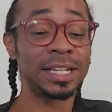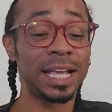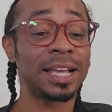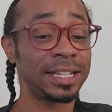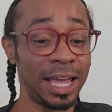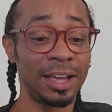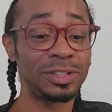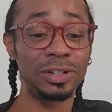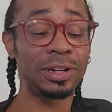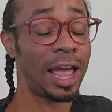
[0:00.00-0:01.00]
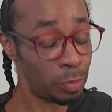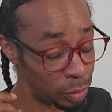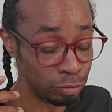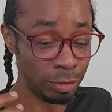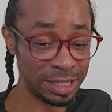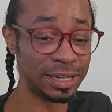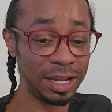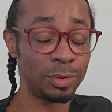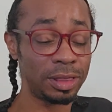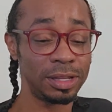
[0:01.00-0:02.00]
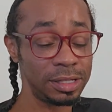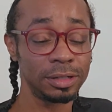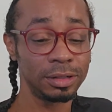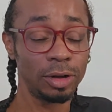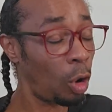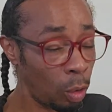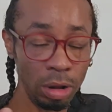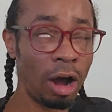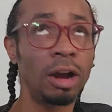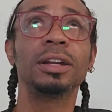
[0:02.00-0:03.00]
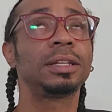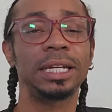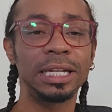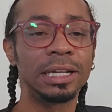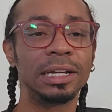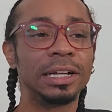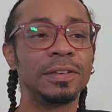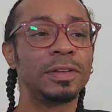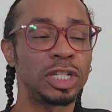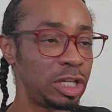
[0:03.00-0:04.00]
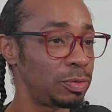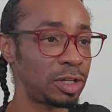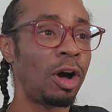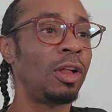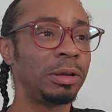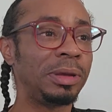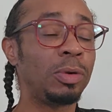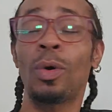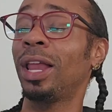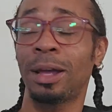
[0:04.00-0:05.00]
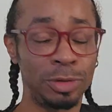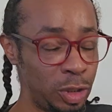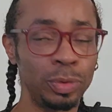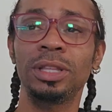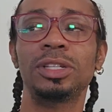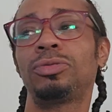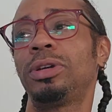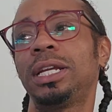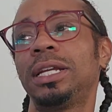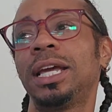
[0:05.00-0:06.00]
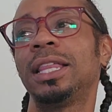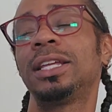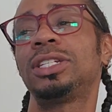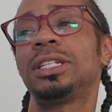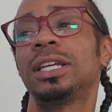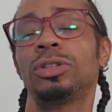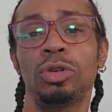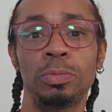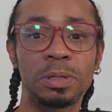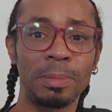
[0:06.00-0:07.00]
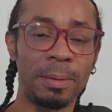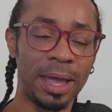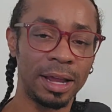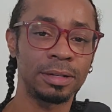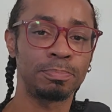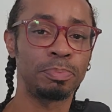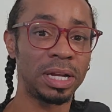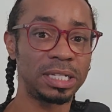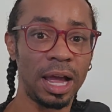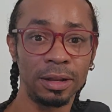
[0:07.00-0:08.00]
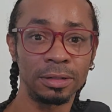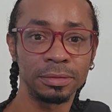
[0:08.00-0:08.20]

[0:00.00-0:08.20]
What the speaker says: as a Cancer and would resonate with this wholeheartedly. She was calling me while I'm doing this reading, and then she says, "Oops, my bad, but dial."